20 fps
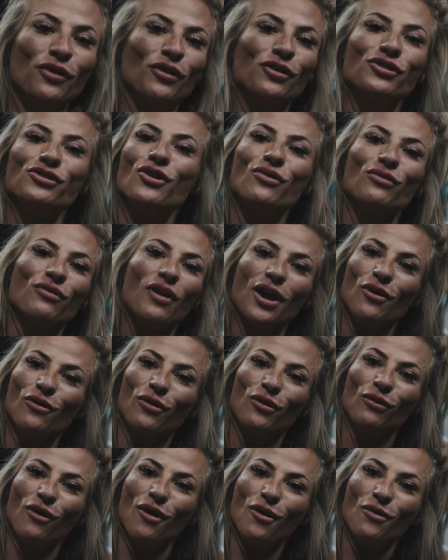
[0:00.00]
There's no right
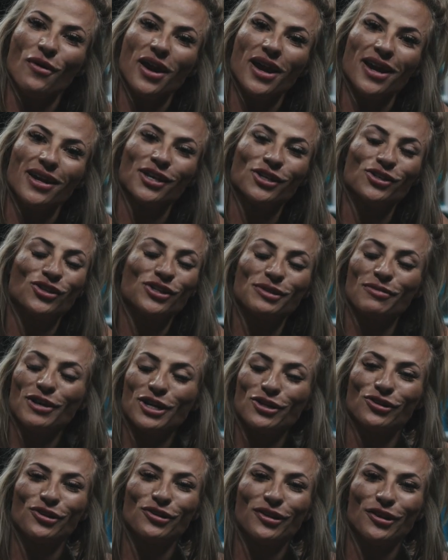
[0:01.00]
or wrong way. Just
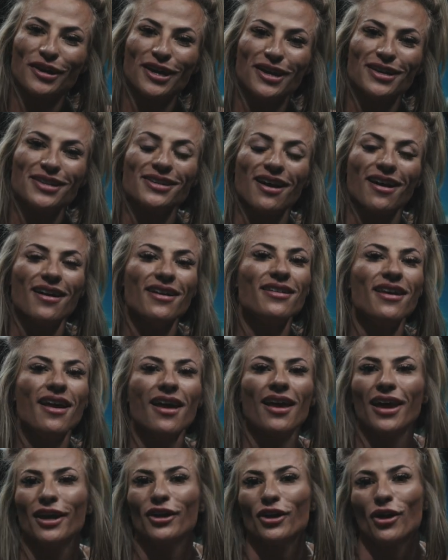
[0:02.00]
make sure they're getting done
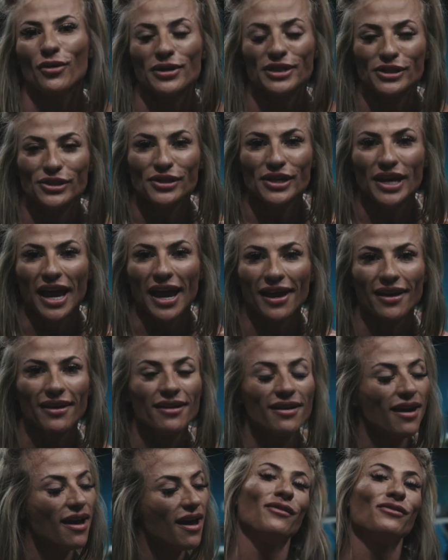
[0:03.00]
and go until you
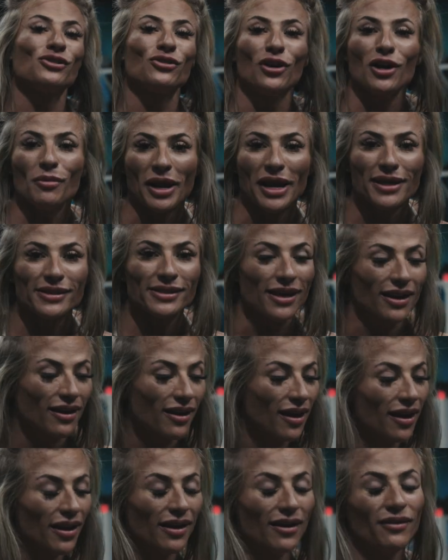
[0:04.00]
can't. Start basic.
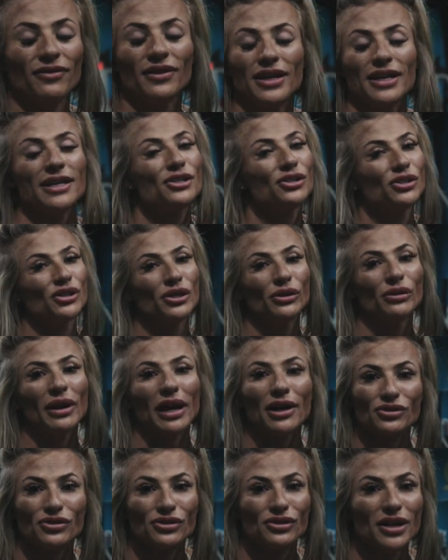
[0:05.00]
If these 2
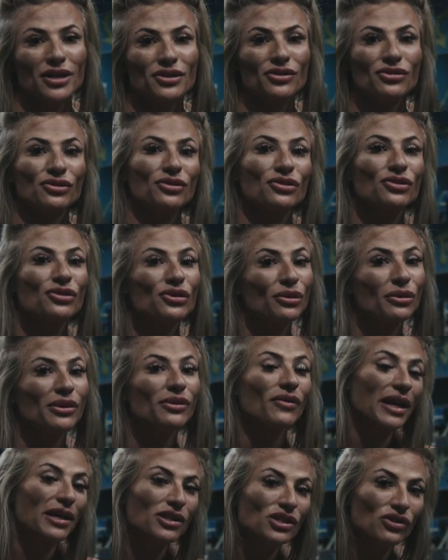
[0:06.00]
exercises are too
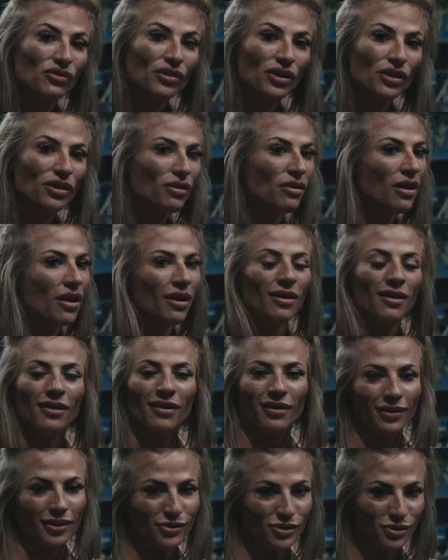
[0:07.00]
advanced for you,
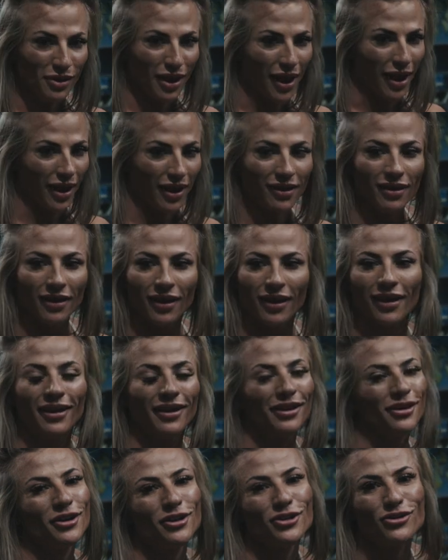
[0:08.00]
that's okay.
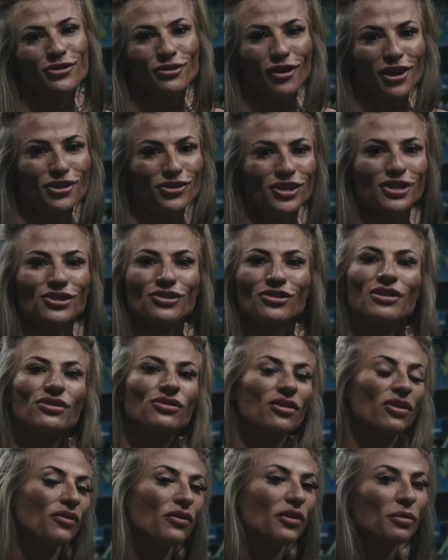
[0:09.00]
You can do crunches, you can
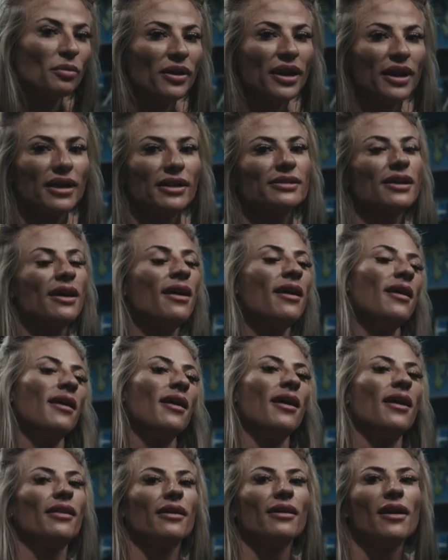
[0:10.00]
start off with planks
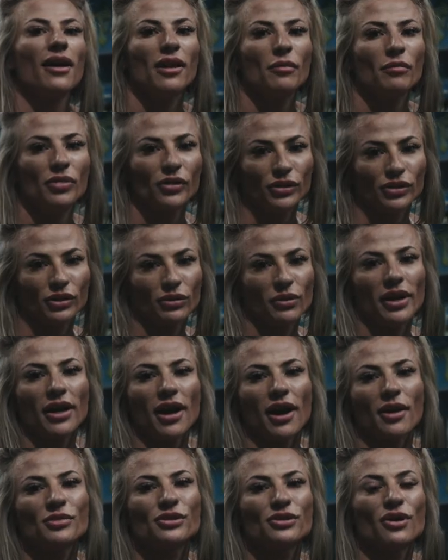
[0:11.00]
and then kind of build your way
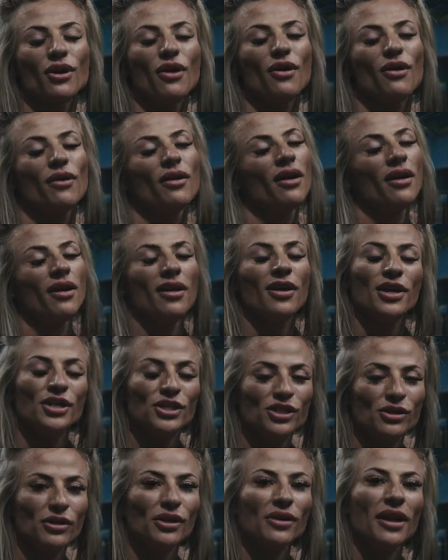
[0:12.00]
up. So
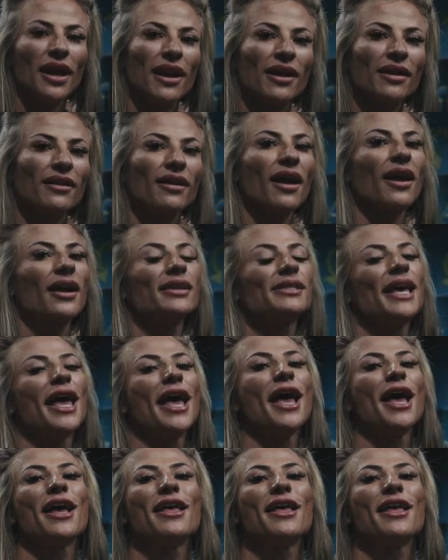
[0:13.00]
do what you can, guys.